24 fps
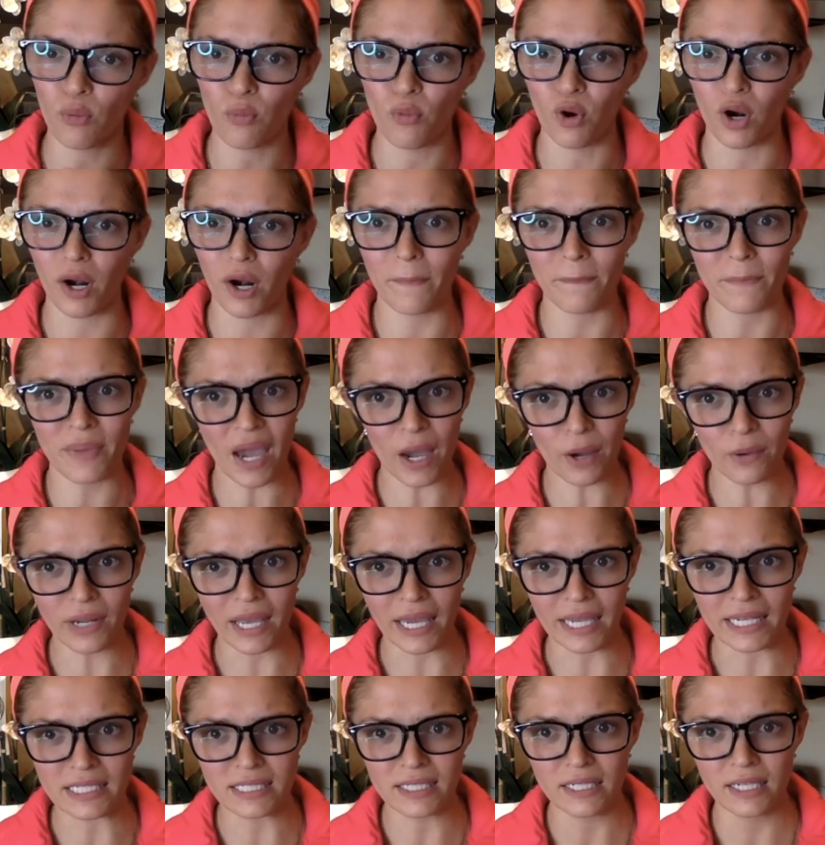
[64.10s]
more about
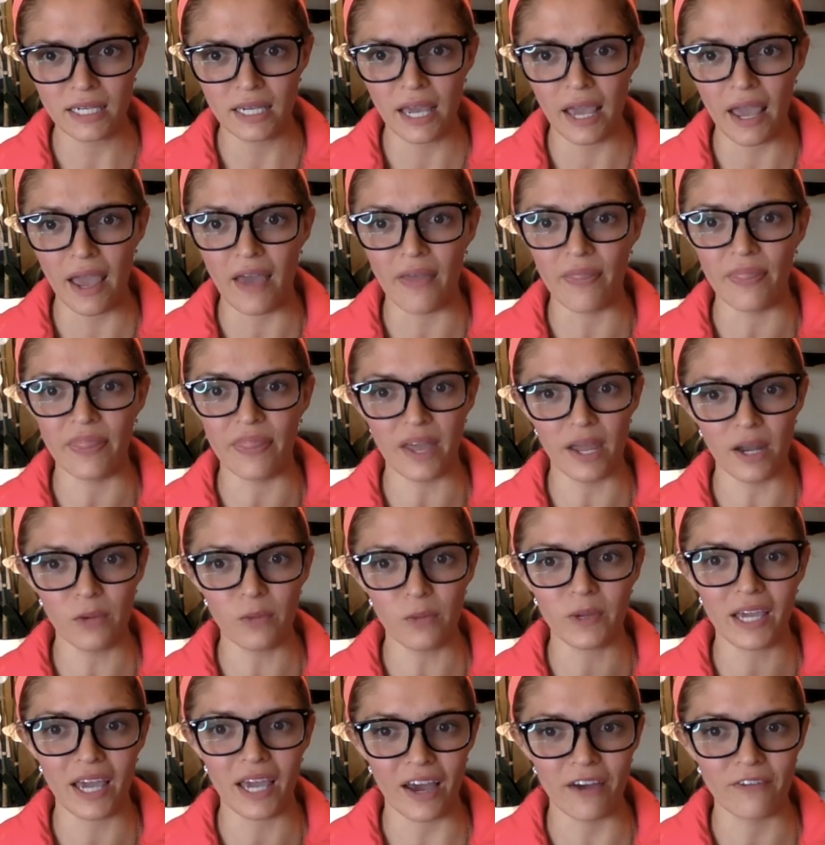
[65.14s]
it, and then
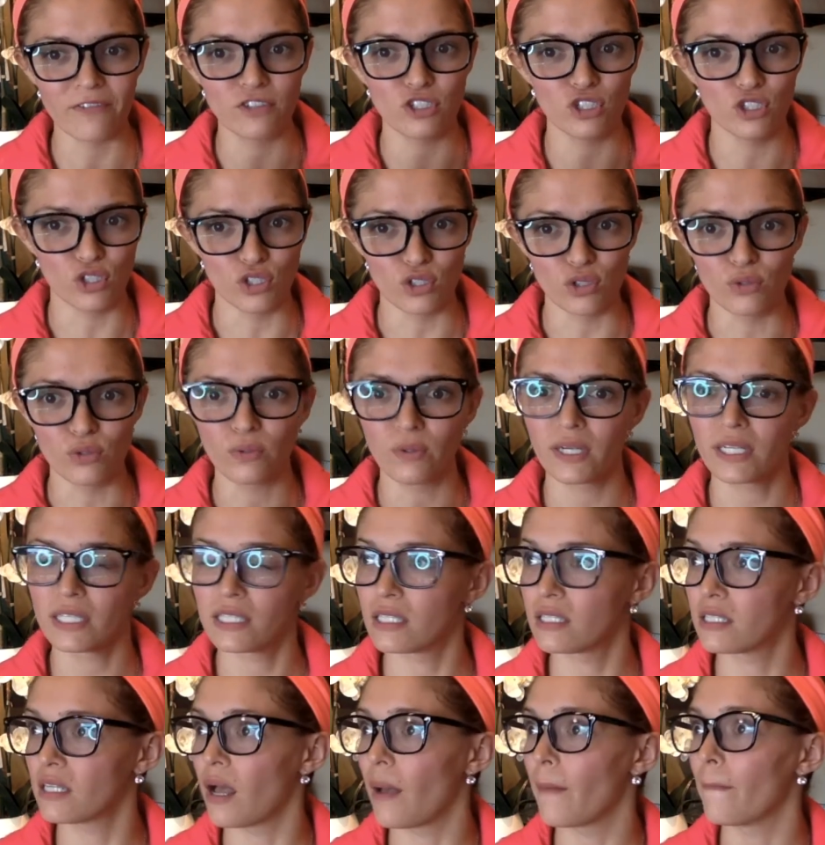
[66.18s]
we have to do
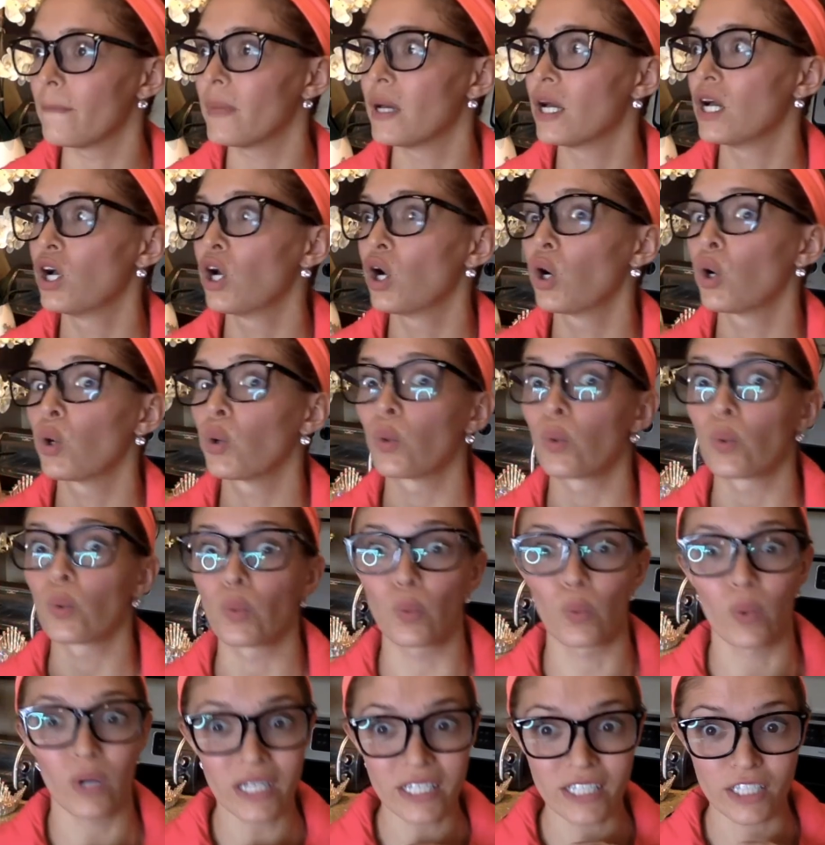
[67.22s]
some
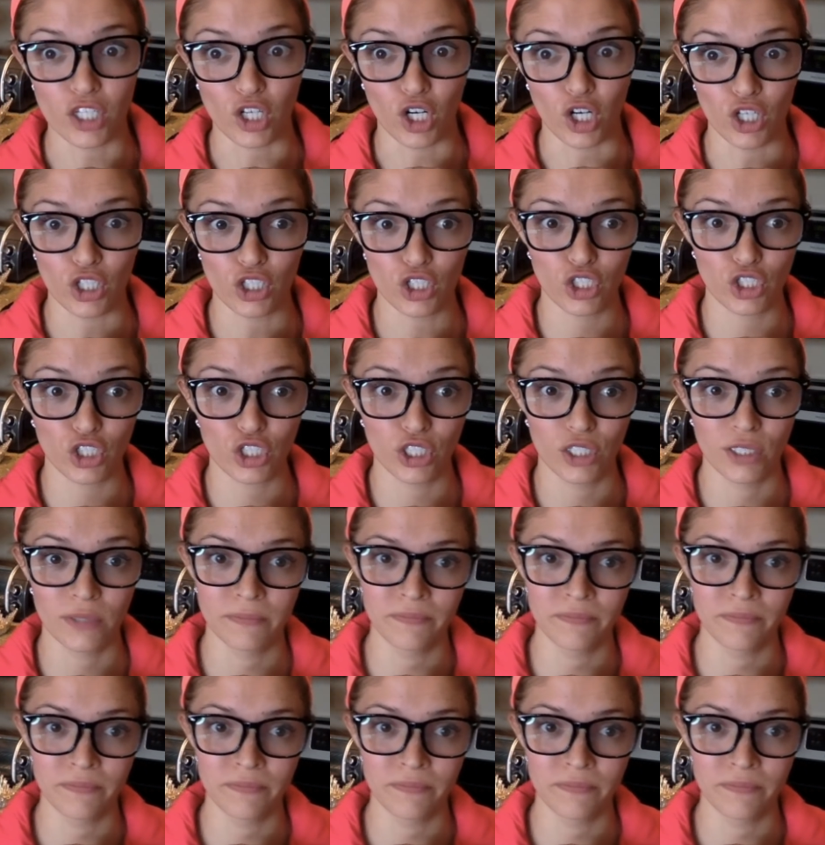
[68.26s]
research.